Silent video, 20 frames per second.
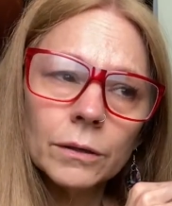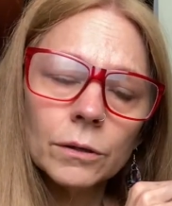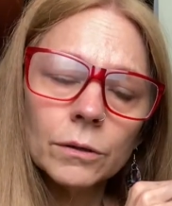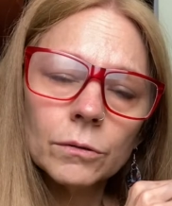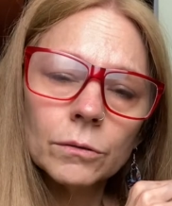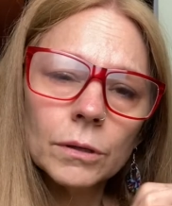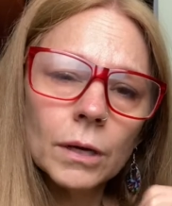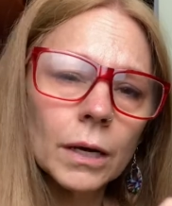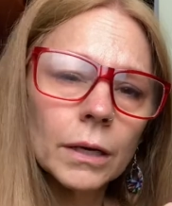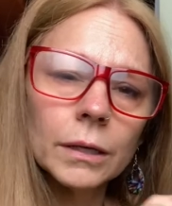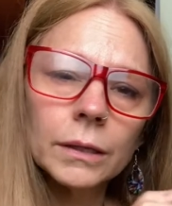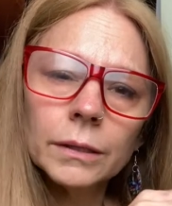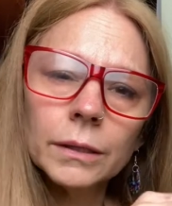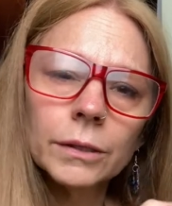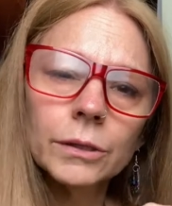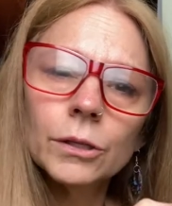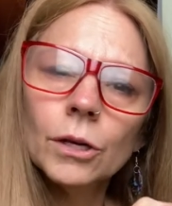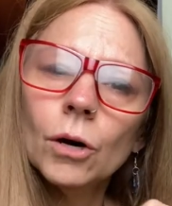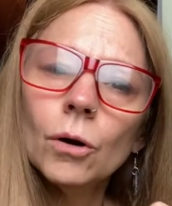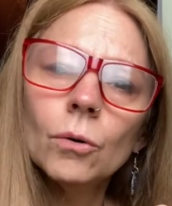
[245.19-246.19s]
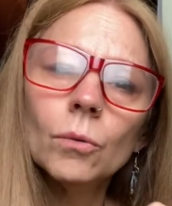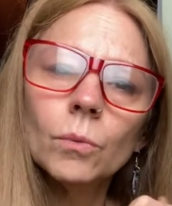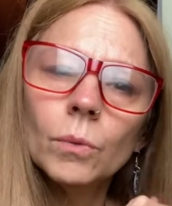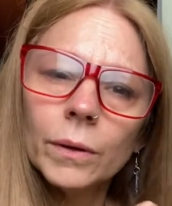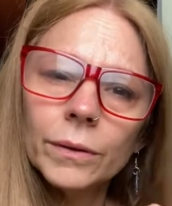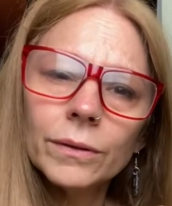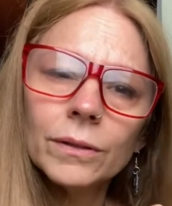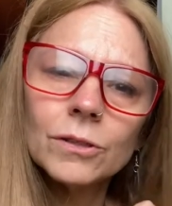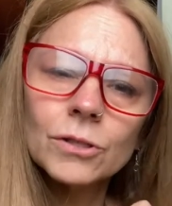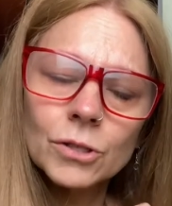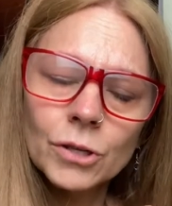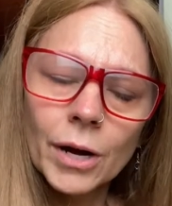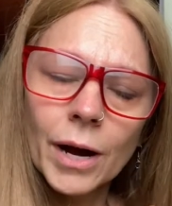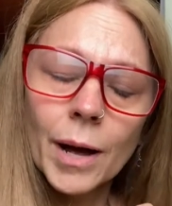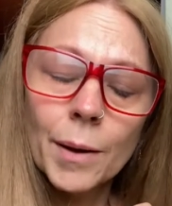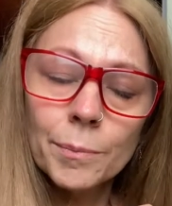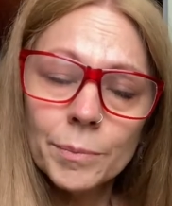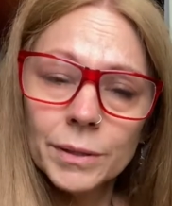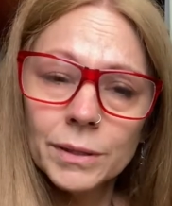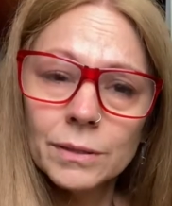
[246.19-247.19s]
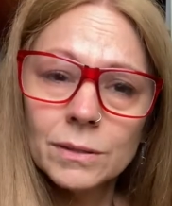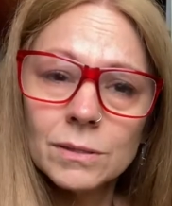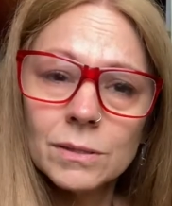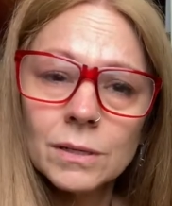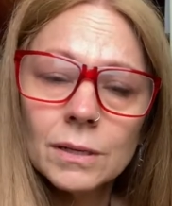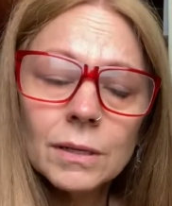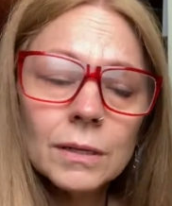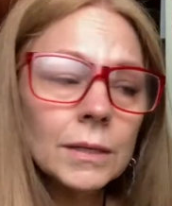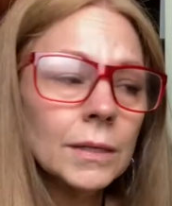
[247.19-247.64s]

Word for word: you're not going to know what the trap is.